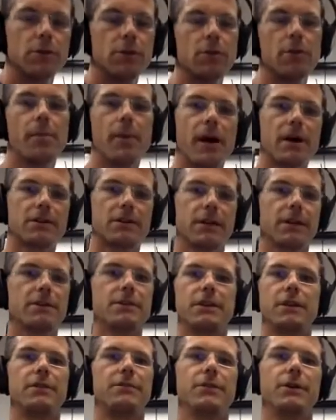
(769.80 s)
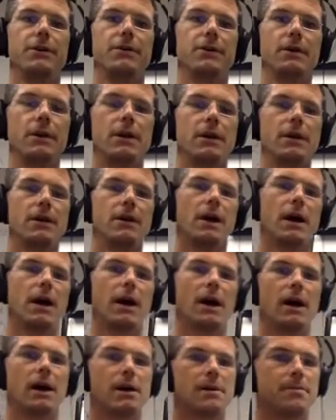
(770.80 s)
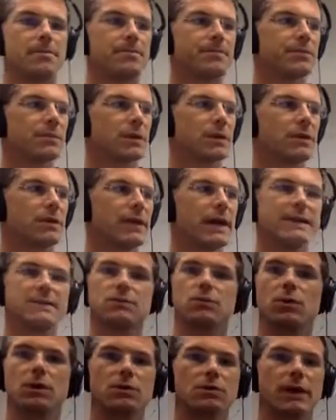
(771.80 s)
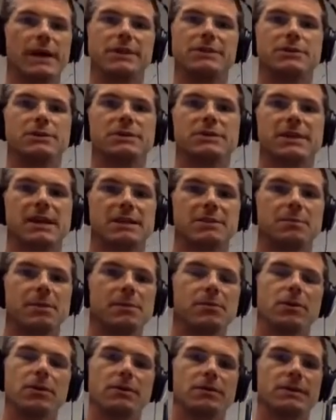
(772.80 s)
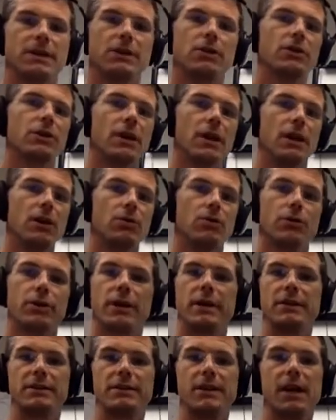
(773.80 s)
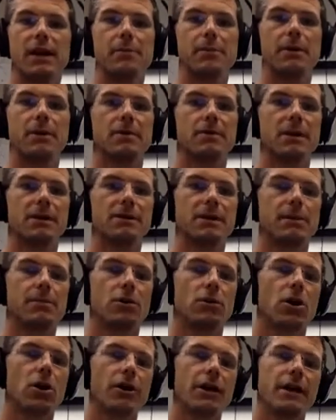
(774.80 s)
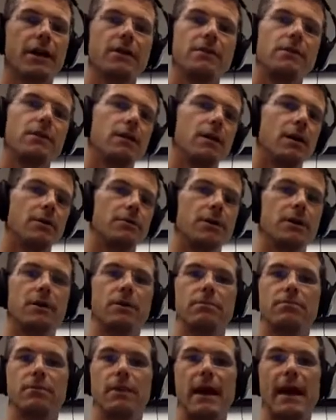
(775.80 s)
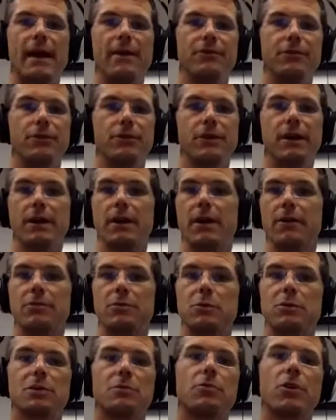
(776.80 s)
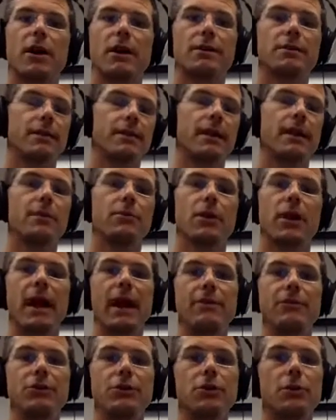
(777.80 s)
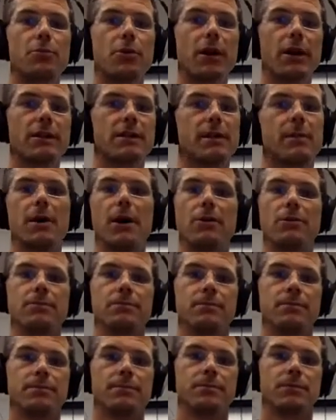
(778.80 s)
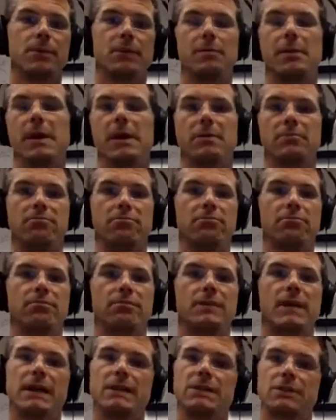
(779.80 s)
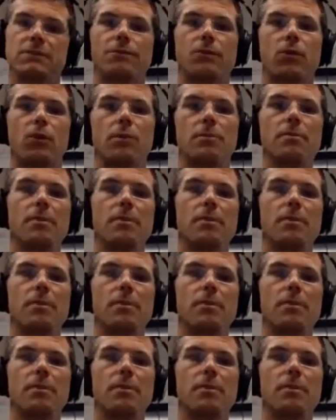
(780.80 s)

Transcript: a mock sales interview. That's one way to assess people. Say, look, we're going to set up a sample login. I'm going to have you get comfortable with the product, and then I'm going to have you do a product demo with me. That's a form